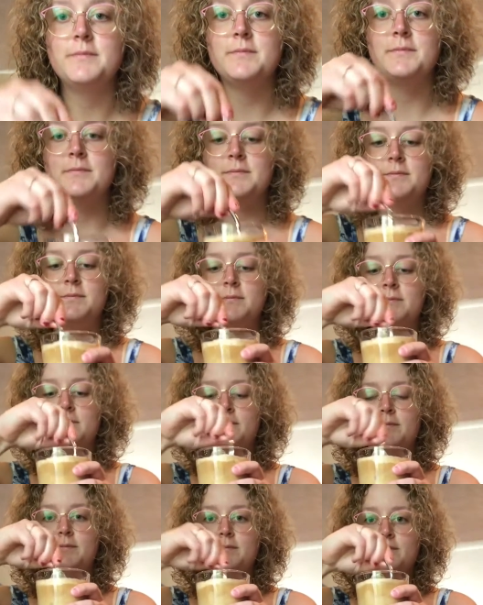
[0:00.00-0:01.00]

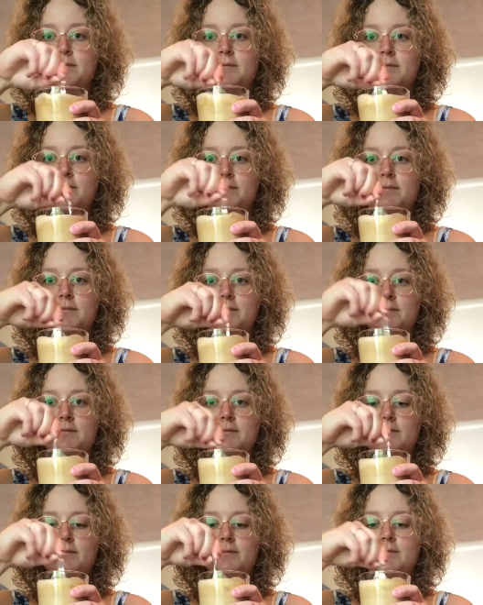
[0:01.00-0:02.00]

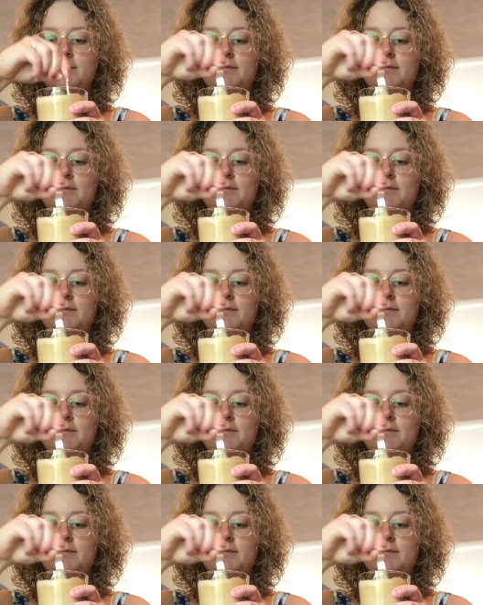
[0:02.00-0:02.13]
[no speech]